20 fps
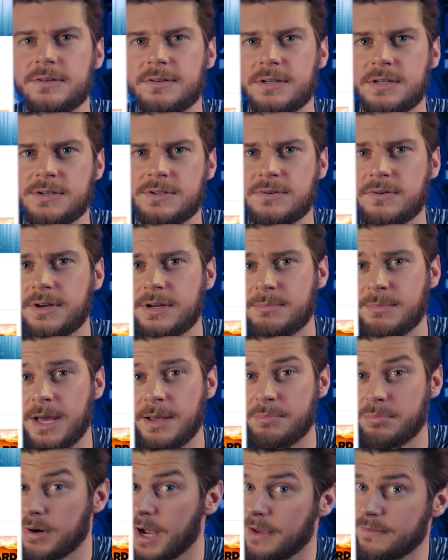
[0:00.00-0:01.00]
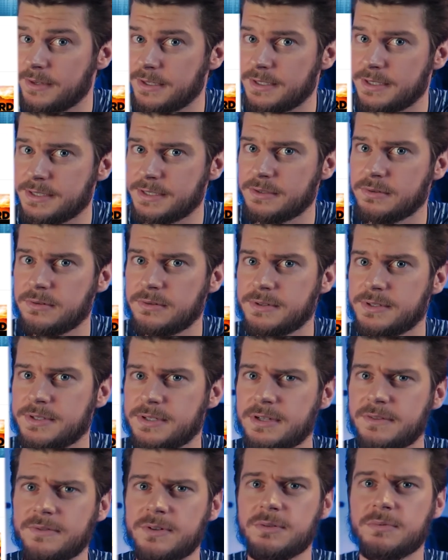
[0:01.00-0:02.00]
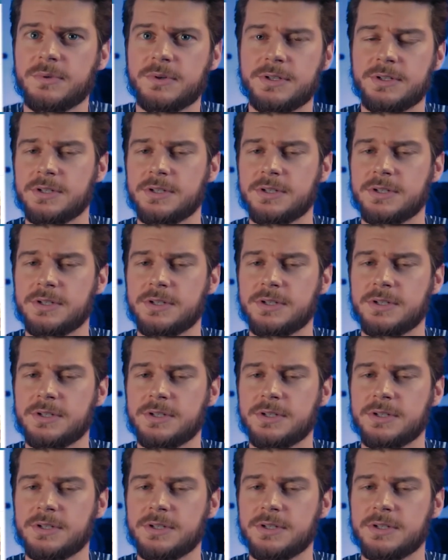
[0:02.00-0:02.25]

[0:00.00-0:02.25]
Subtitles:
you can join my private Discord server where